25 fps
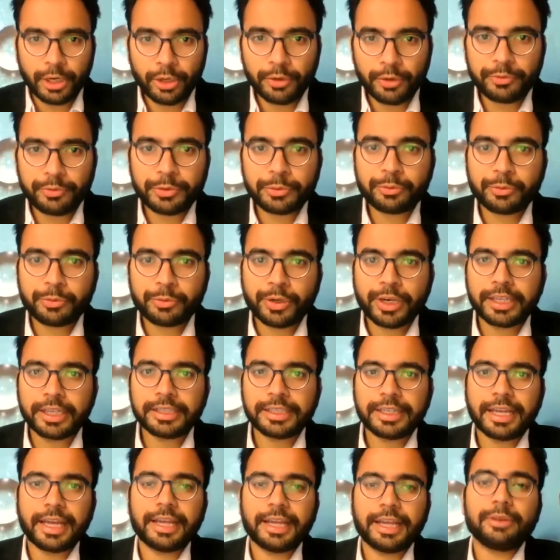Hello,
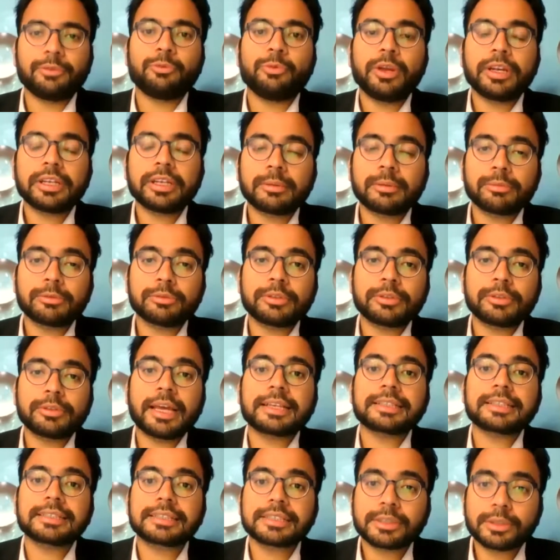everyone, and welcome to the
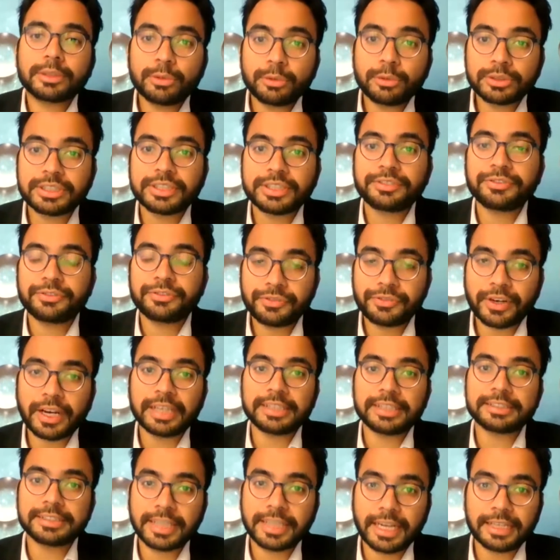exclusive
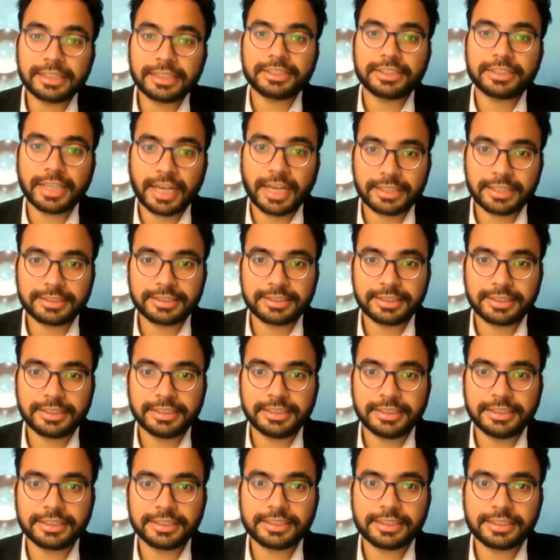Fireside chat
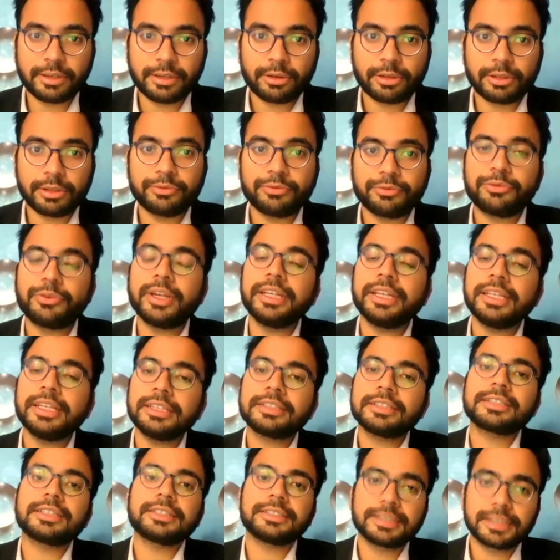series on a very
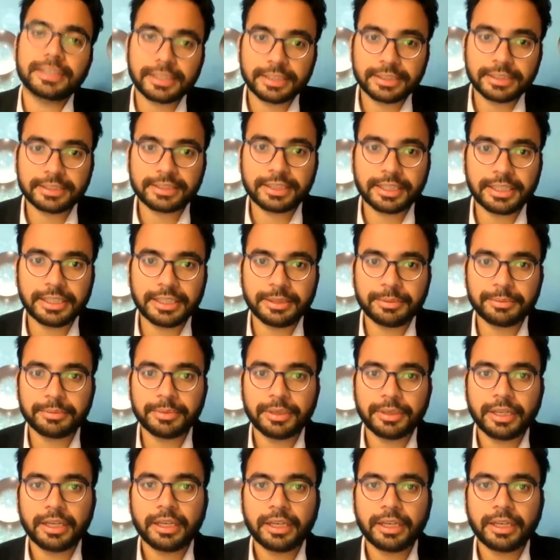interesting theme